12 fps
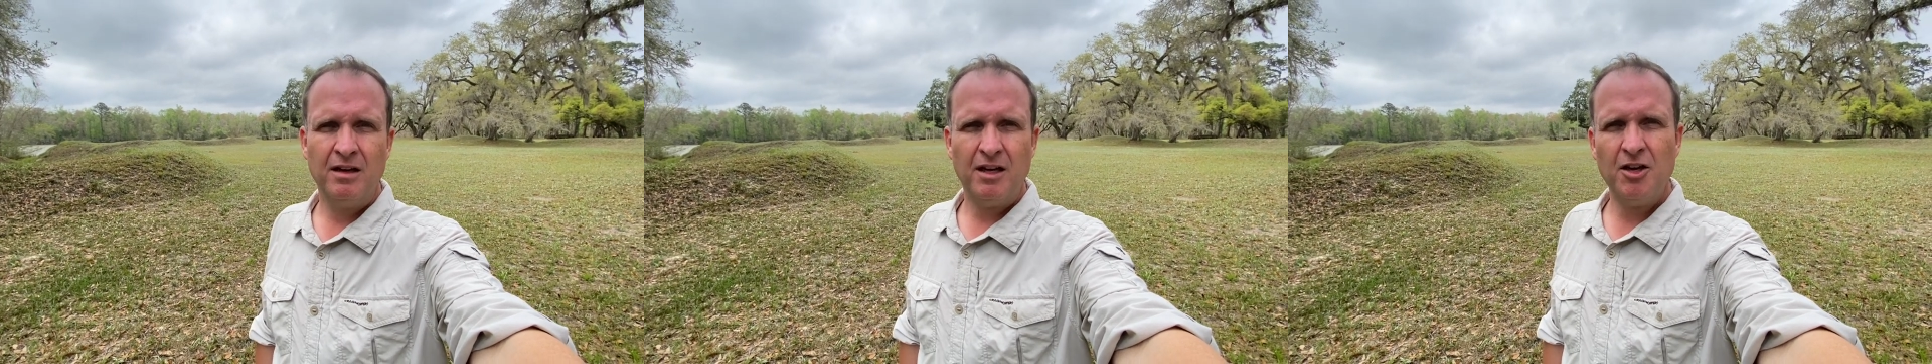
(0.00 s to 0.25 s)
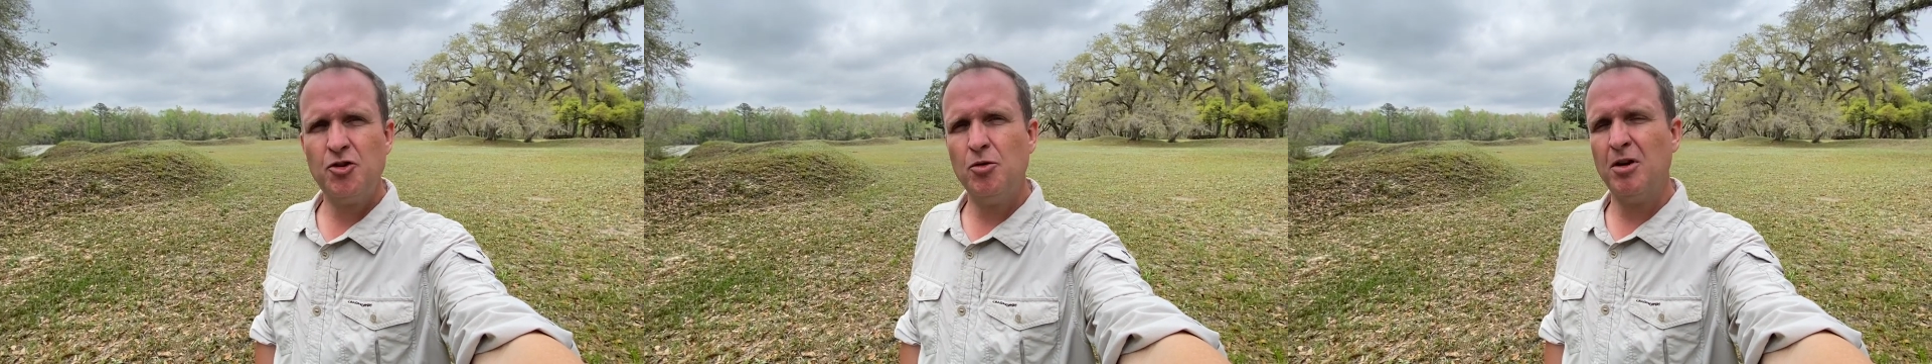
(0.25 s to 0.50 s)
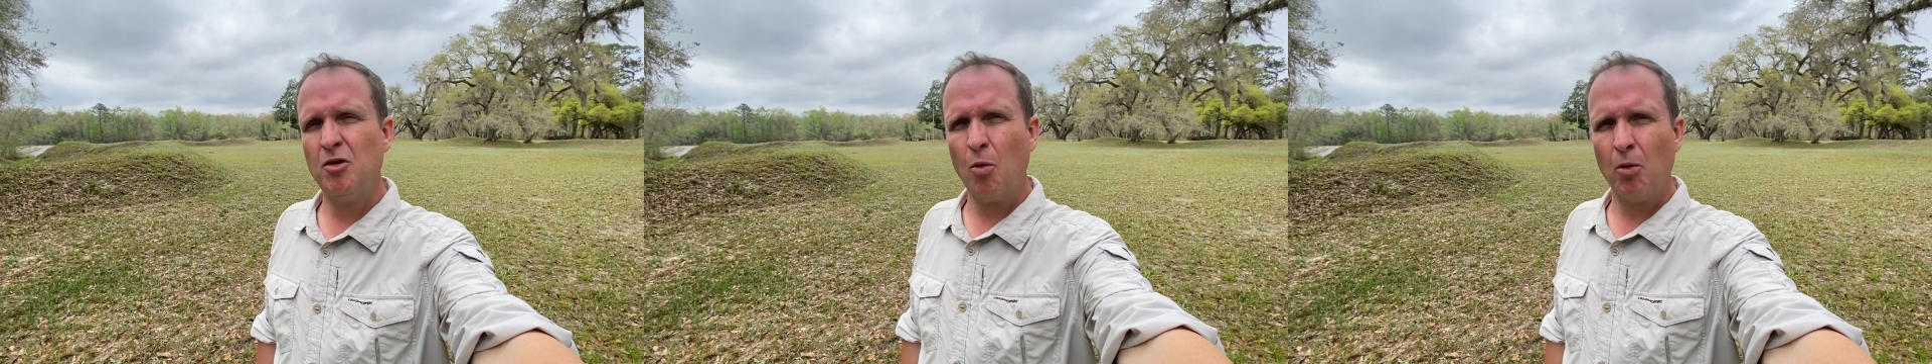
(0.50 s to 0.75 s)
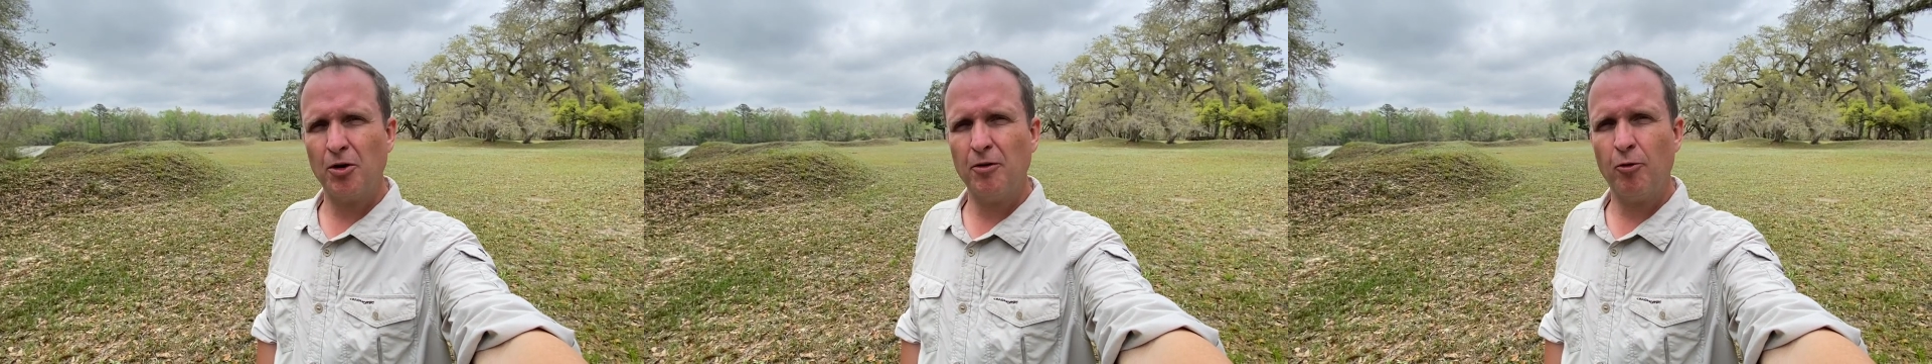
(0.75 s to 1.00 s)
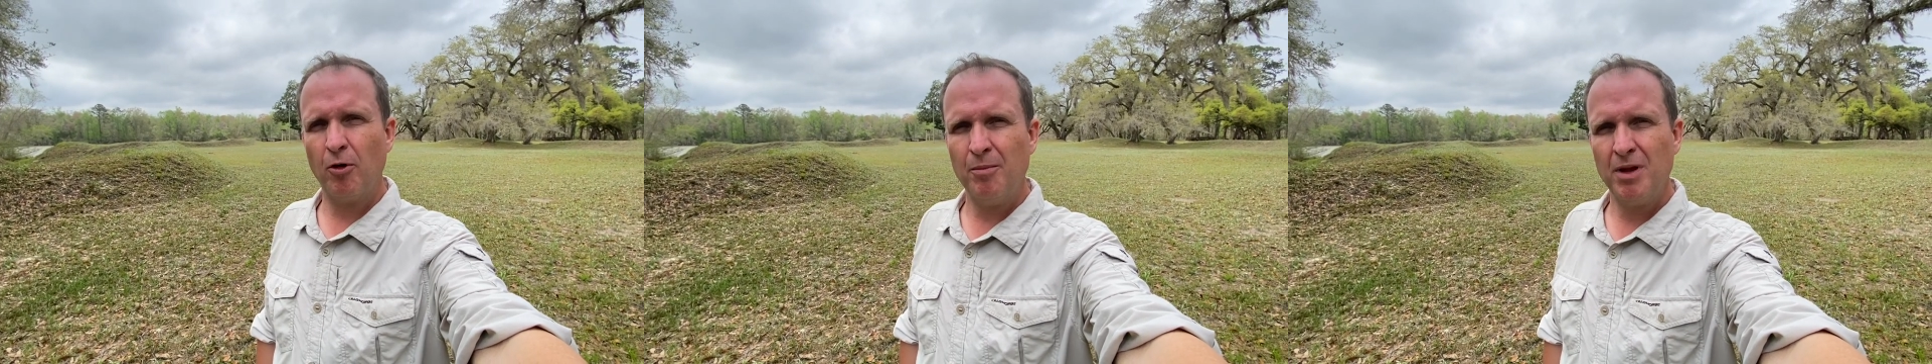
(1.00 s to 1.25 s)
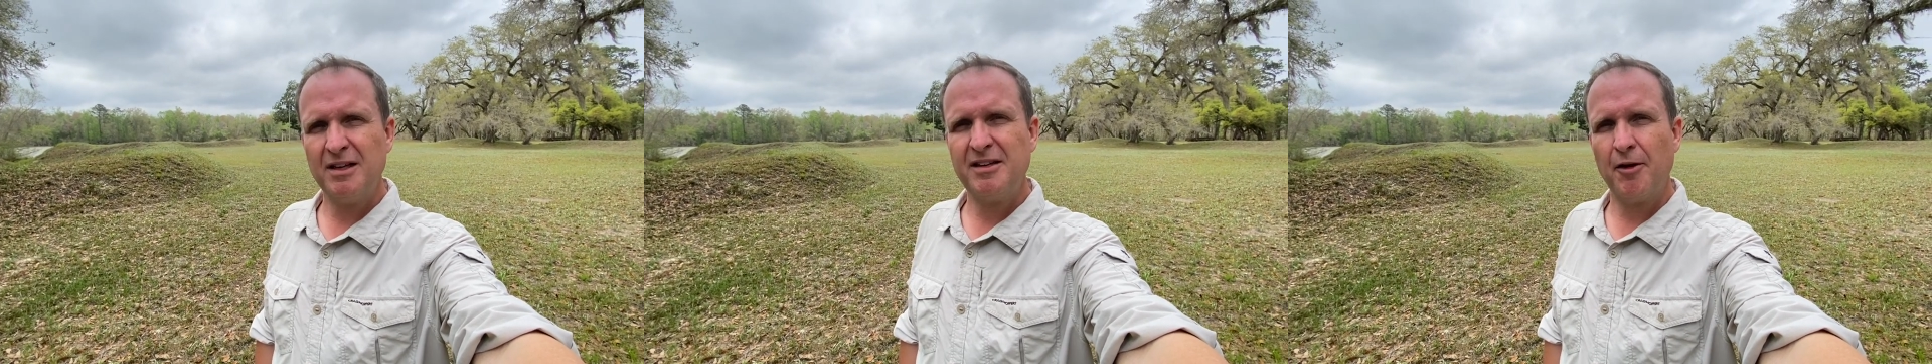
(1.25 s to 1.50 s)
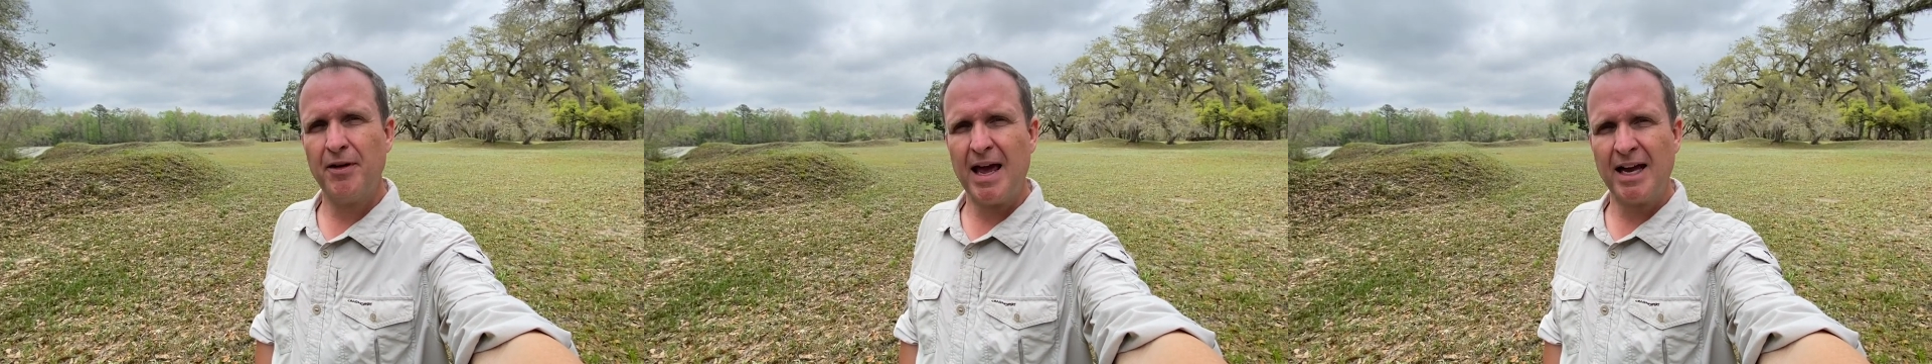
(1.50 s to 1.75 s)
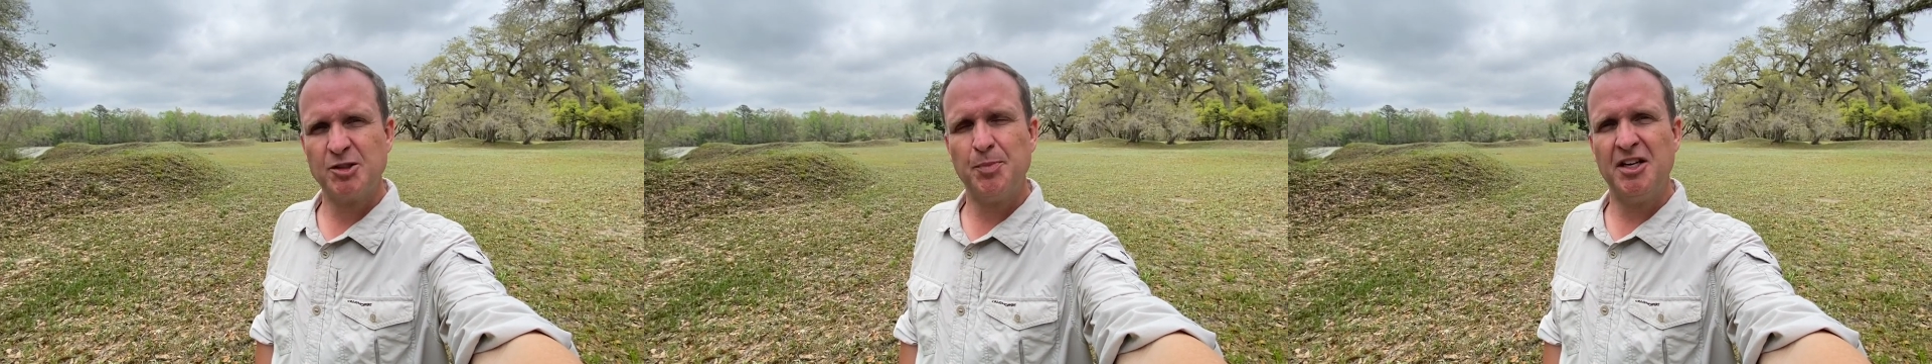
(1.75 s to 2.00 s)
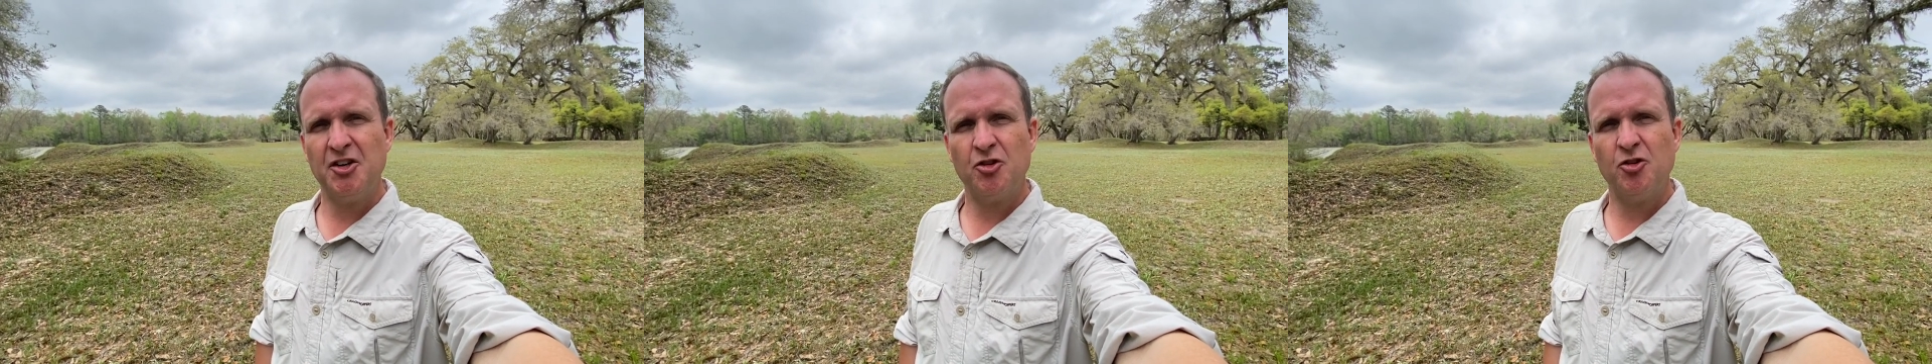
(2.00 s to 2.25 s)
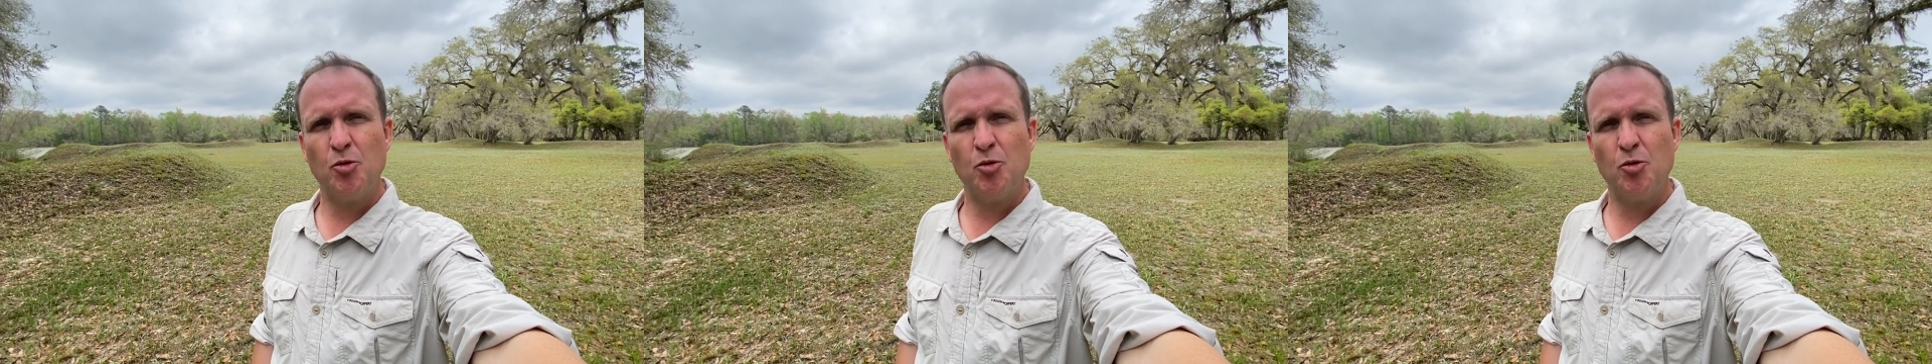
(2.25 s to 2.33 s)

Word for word: issued an order for a military expedition